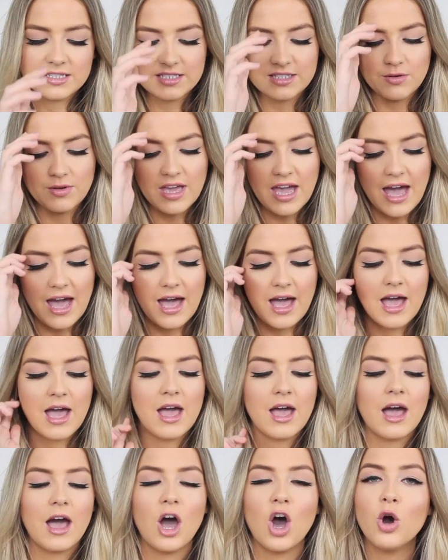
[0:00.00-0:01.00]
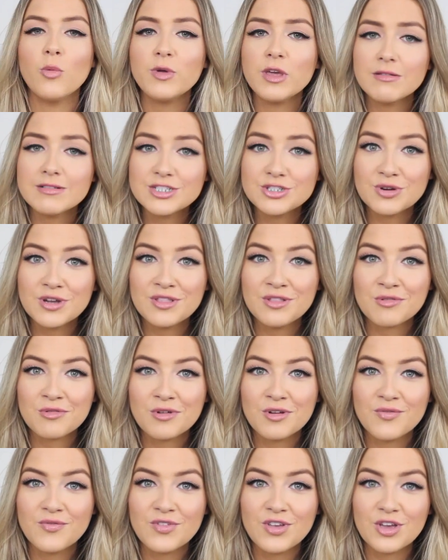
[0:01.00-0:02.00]
So yeah, hope you enjoyed the
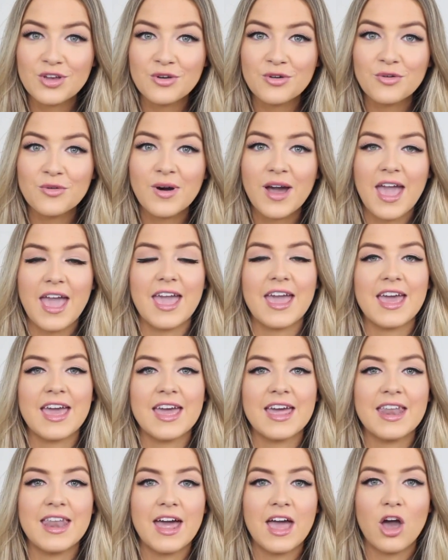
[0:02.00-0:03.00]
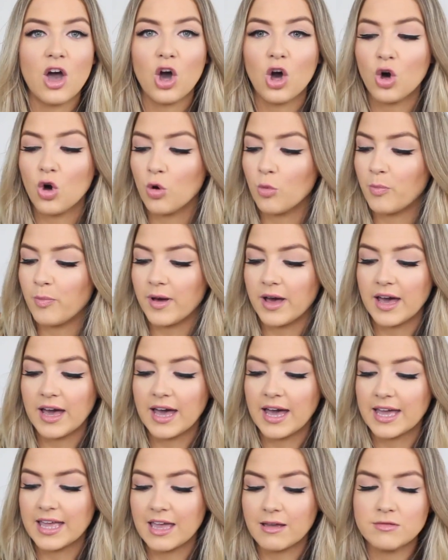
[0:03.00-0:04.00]
review, and I hope
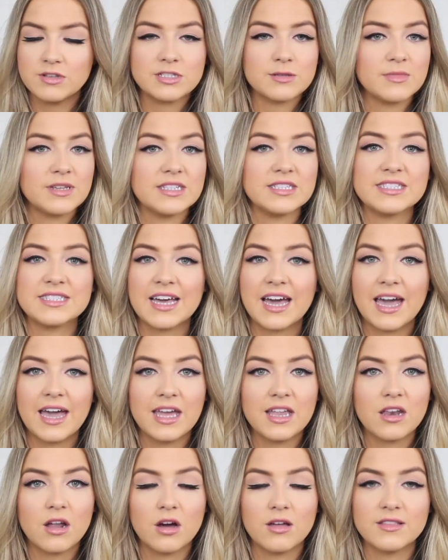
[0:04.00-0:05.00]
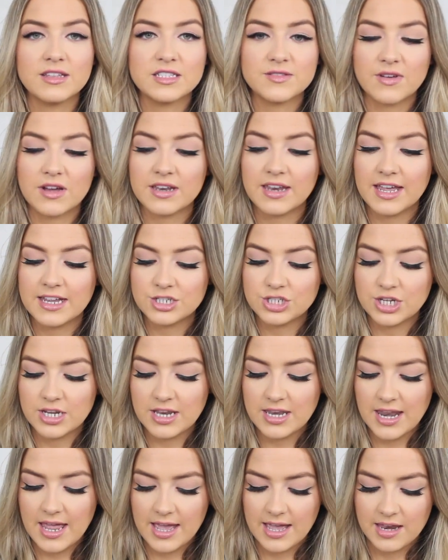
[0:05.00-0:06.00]
I gave you some insight on this
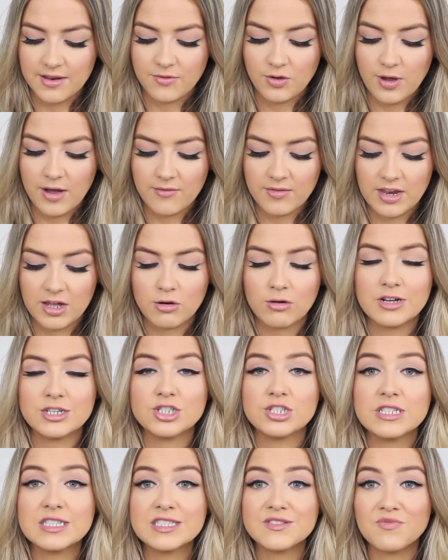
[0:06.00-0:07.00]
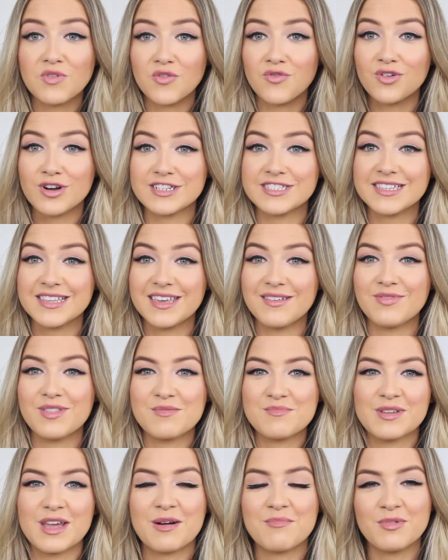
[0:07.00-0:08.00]
foundation. And if you have any questions, feel free to leave
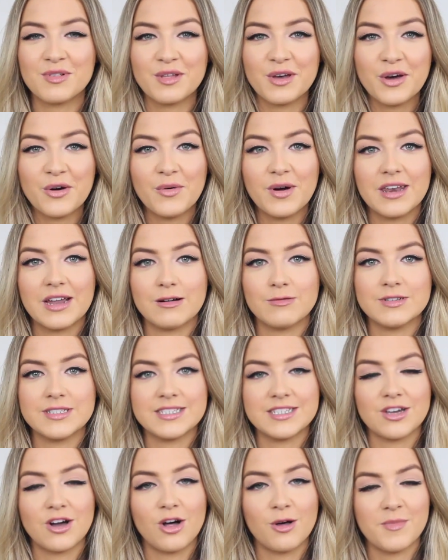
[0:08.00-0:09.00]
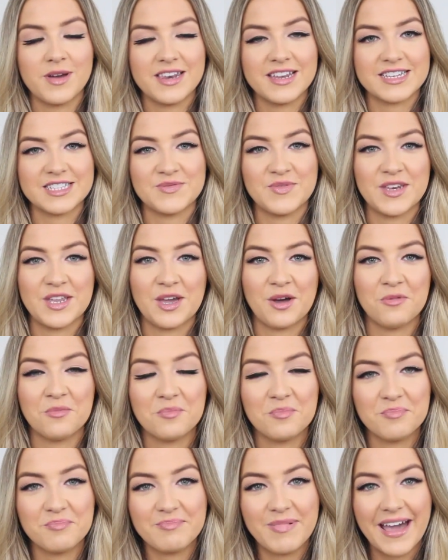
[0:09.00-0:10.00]
them down below, and I will see you all in my next
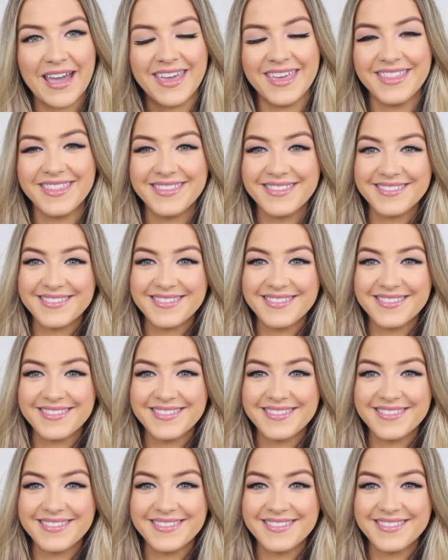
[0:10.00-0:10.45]
video. Bye.